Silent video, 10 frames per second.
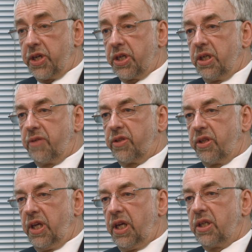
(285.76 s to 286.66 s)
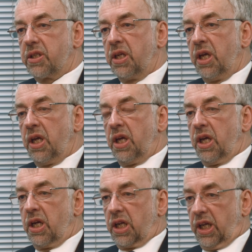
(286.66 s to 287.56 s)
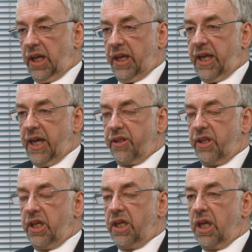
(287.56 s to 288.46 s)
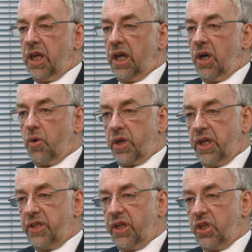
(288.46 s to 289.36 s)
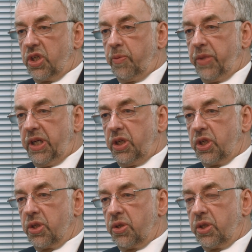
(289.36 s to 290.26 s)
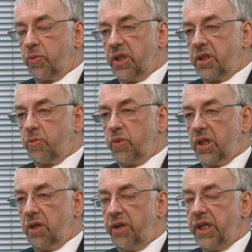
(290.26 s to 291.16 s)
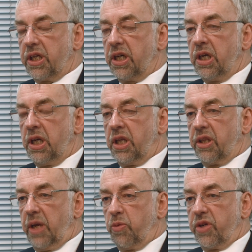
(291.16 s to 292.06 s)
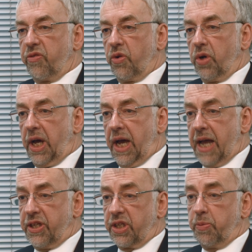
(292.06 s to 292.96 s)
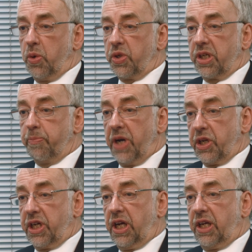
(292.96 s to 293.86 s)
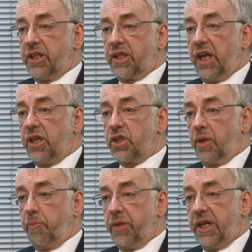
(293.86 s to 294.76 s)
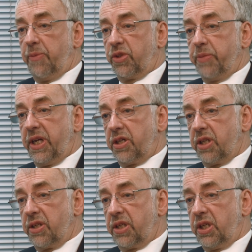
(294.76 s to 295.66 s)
action after that. Clearly, had the organisation been insured with, with Lorega, they would have had support at a much earlier stage and been able to manage that